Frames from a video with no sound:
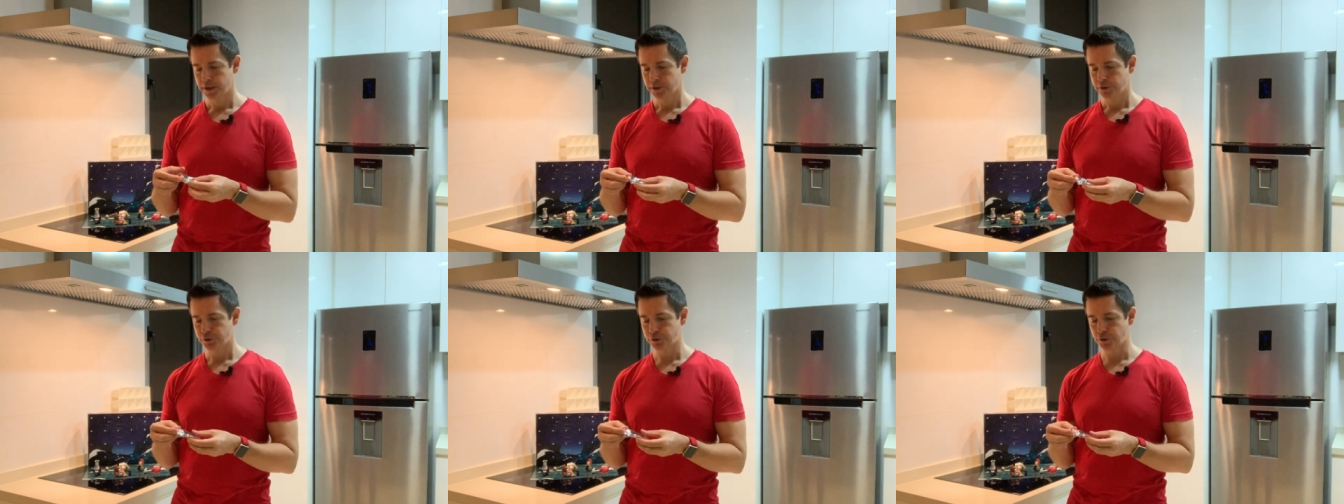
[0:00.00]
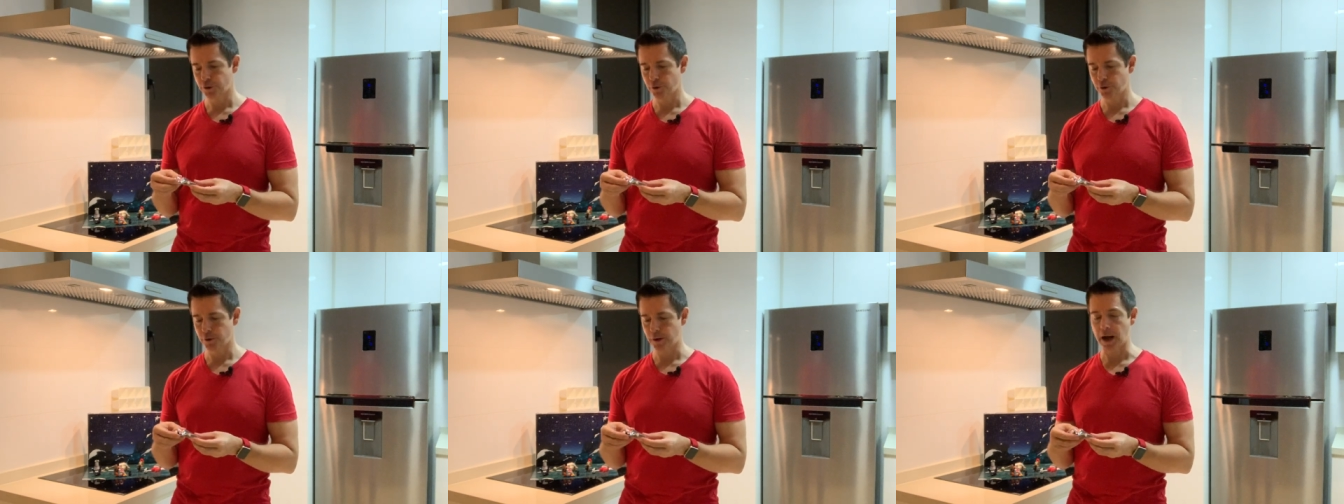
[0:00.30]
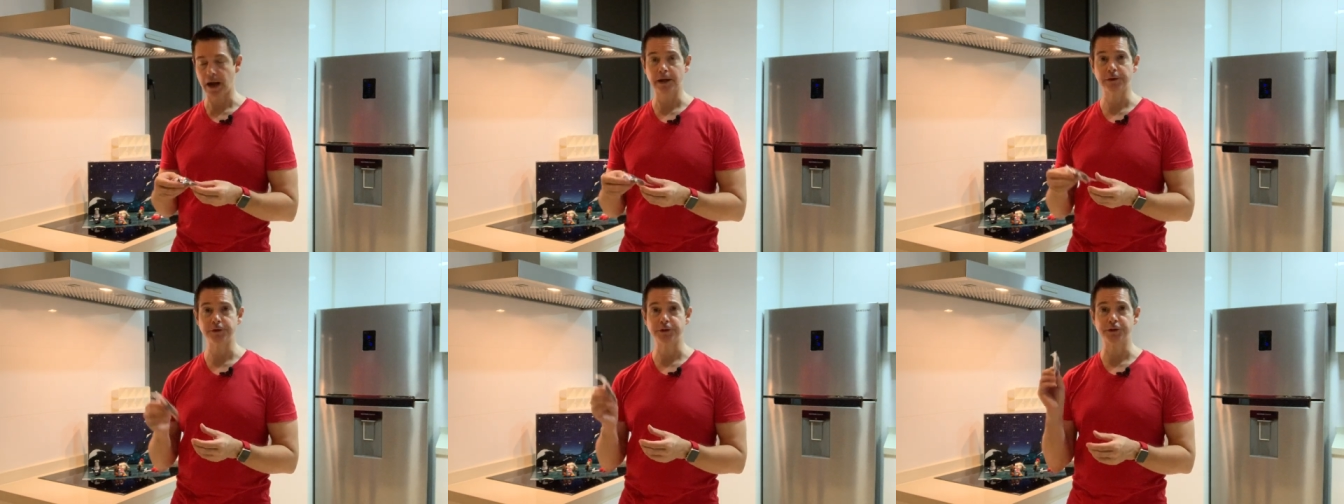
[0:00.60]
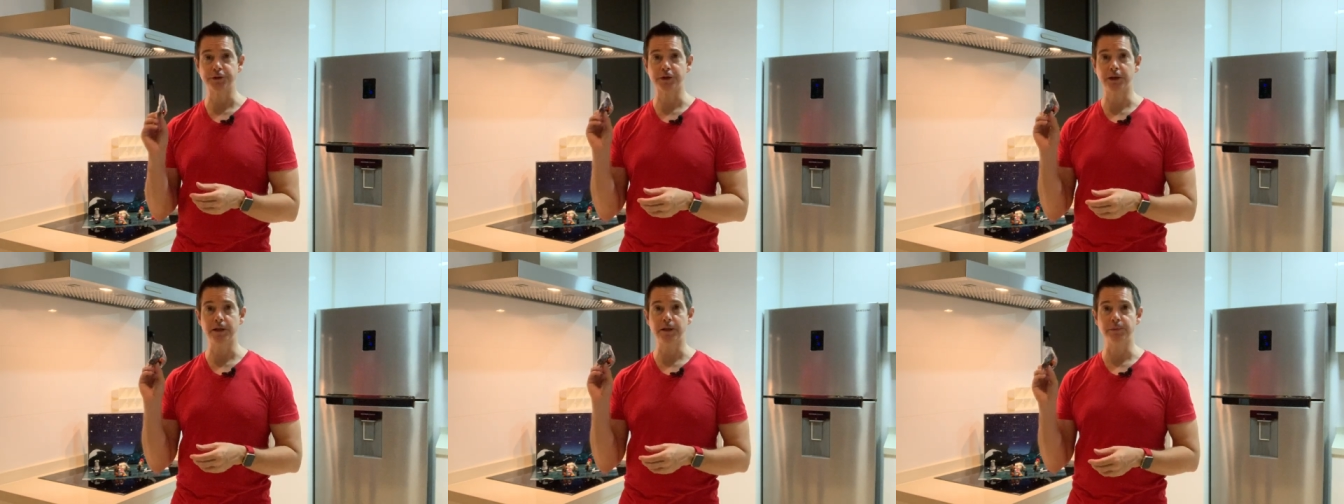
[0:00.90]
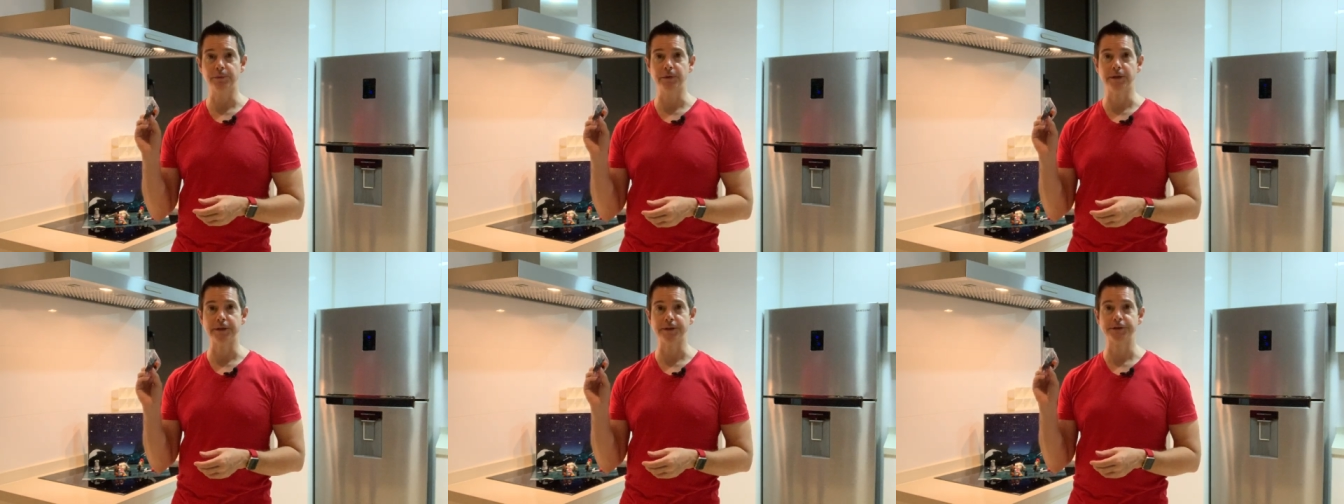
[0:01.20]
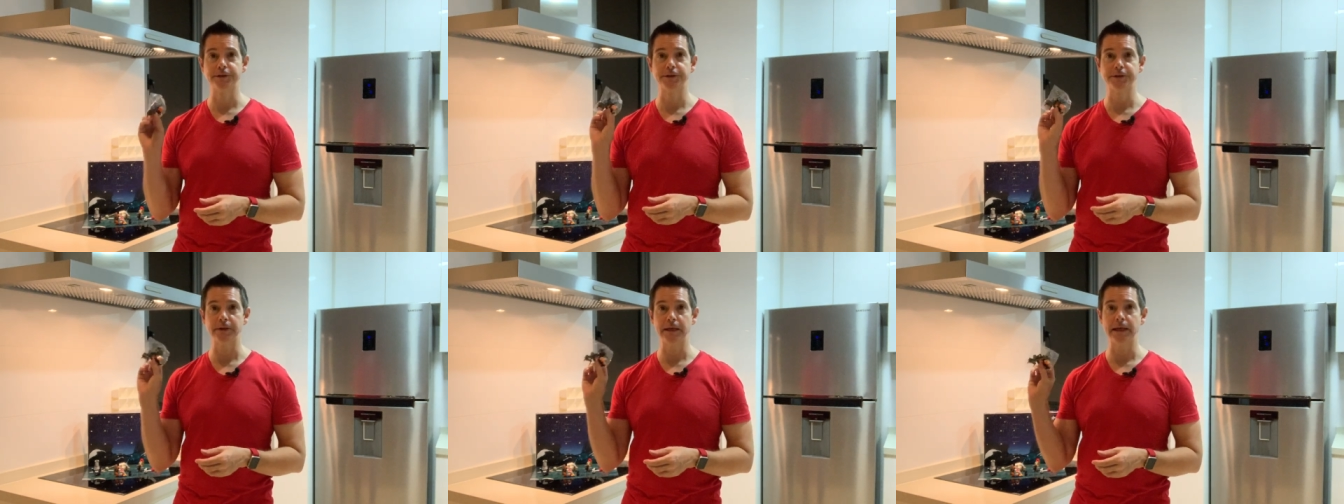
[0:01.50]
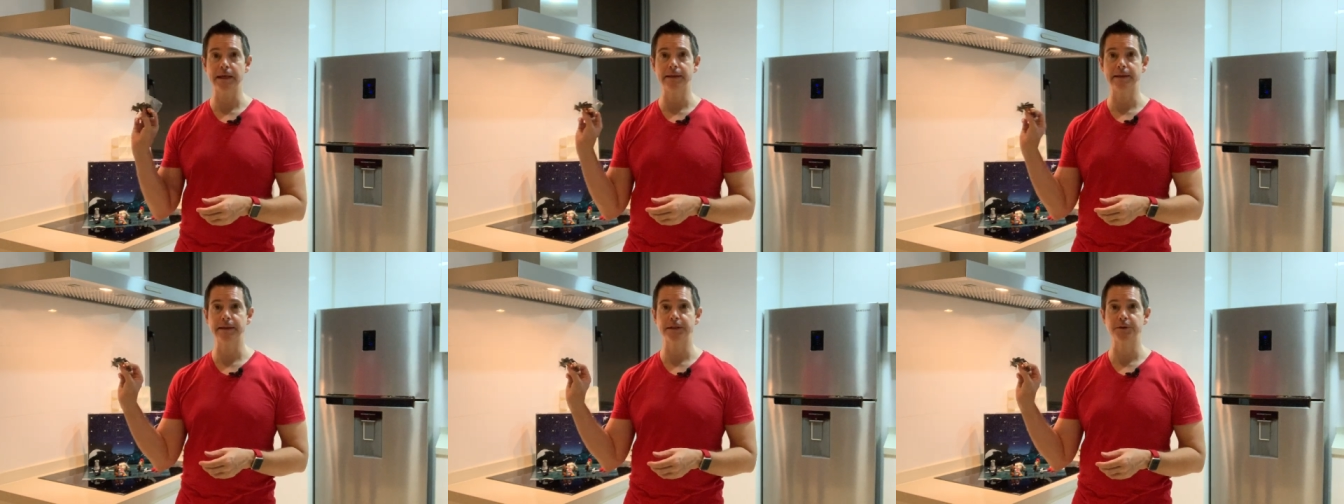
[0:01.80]
So I'll just keep this
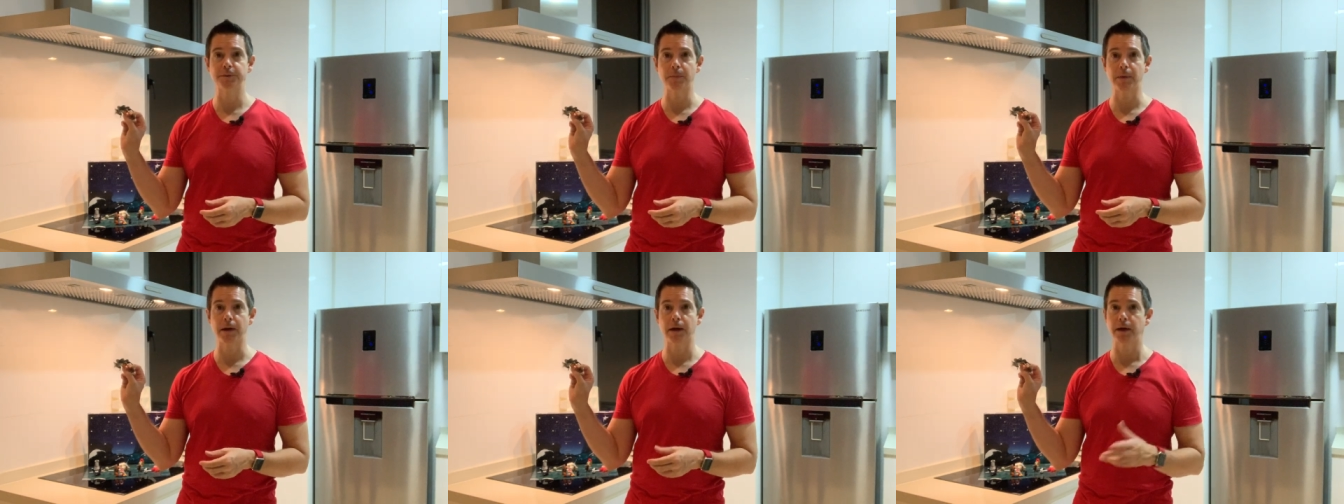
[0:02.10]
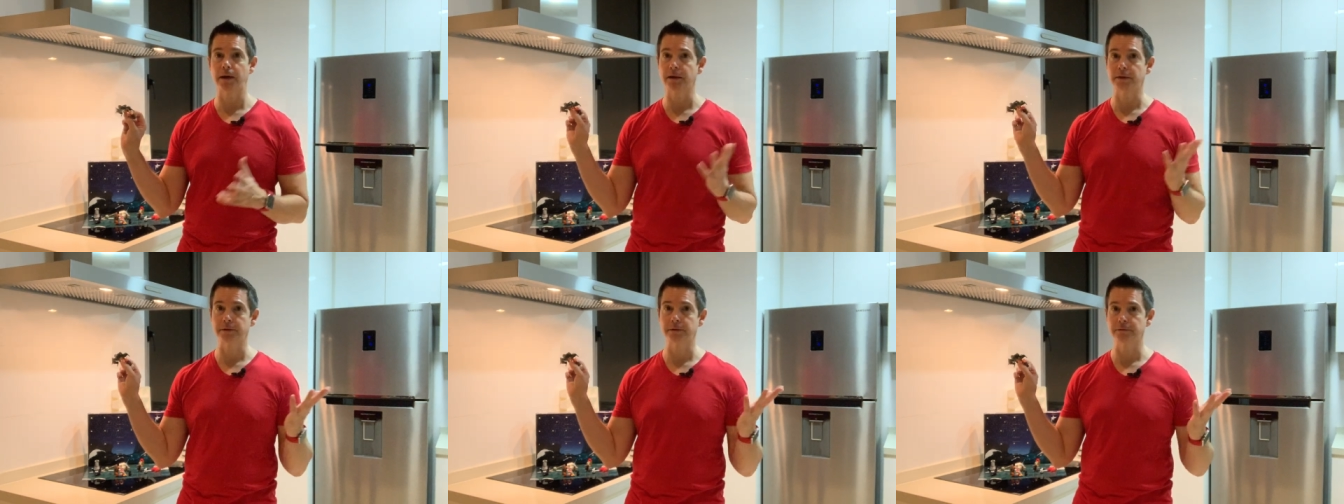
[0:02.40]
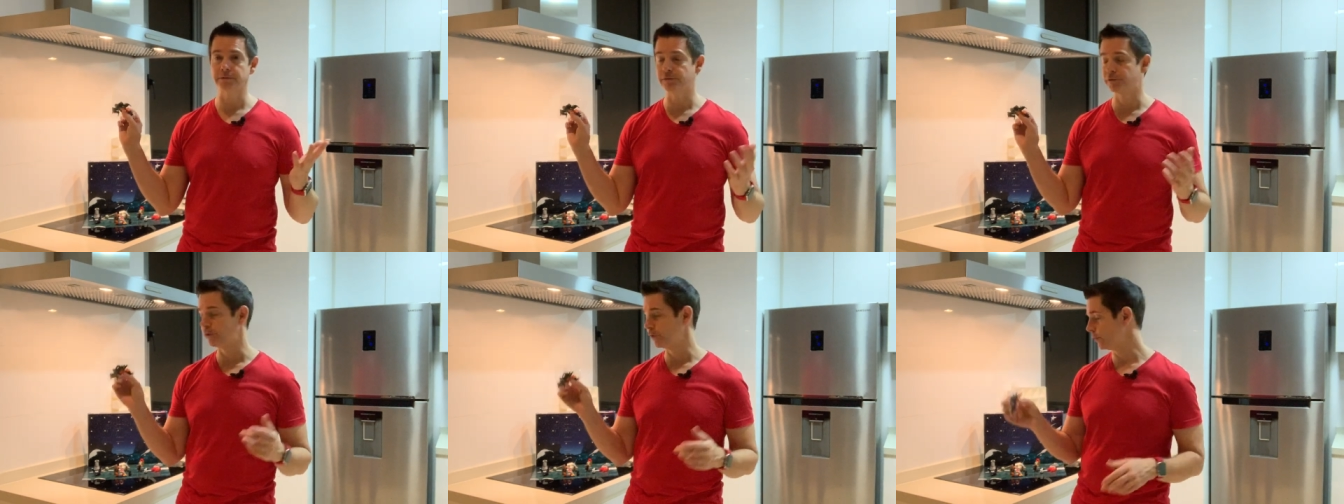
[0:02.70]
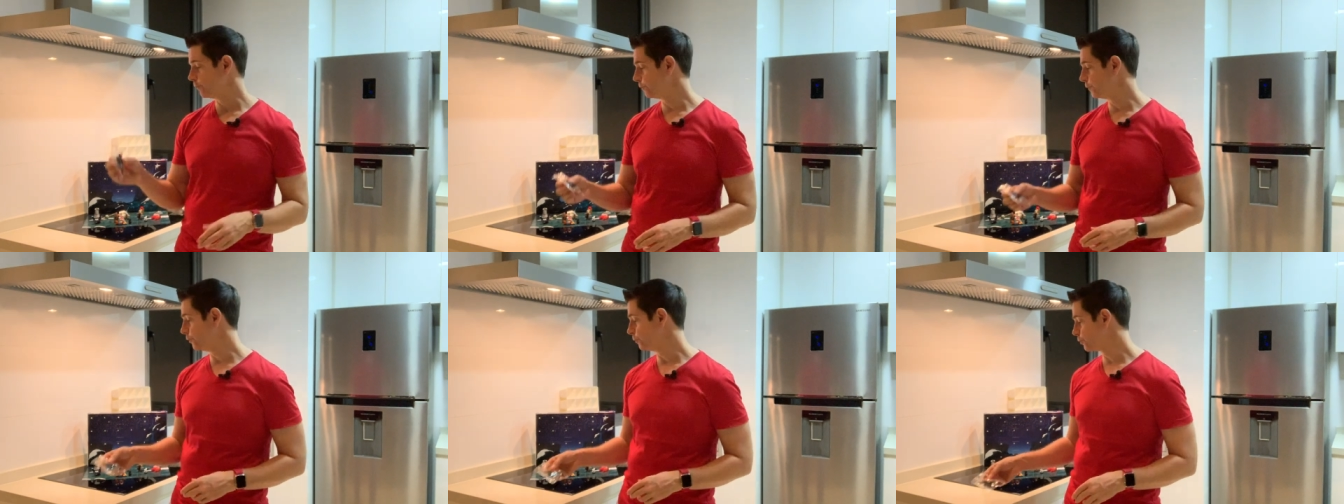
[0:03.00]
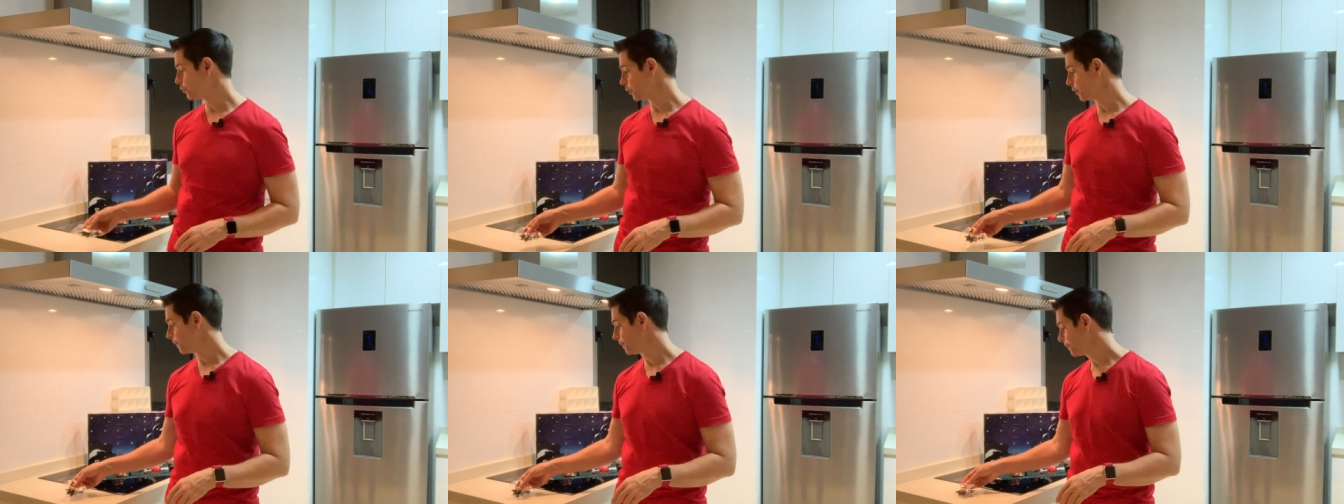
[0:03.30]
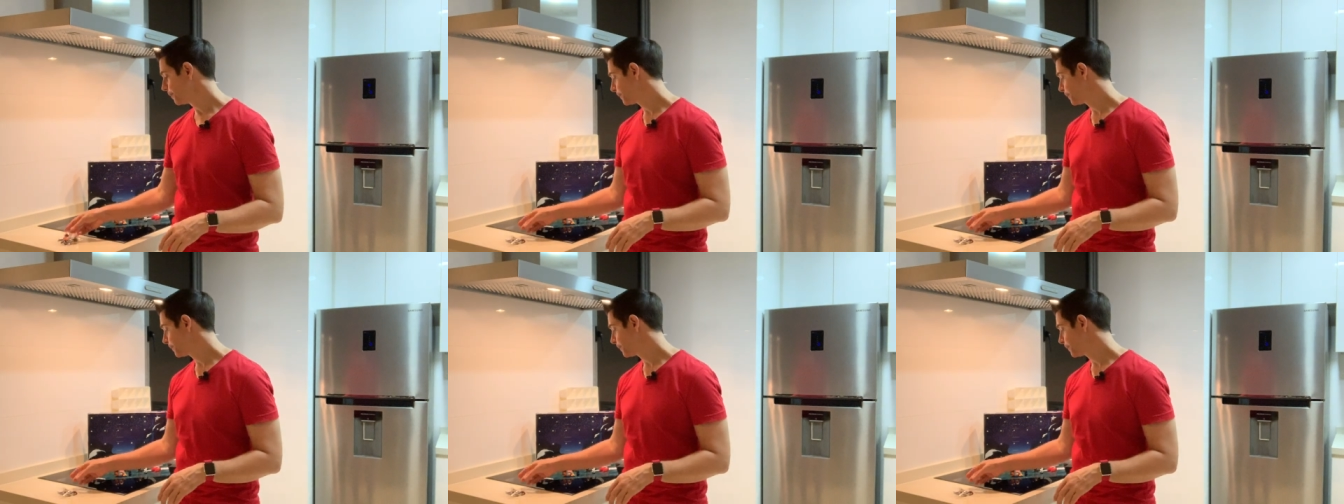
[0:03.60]
in this bag for the future.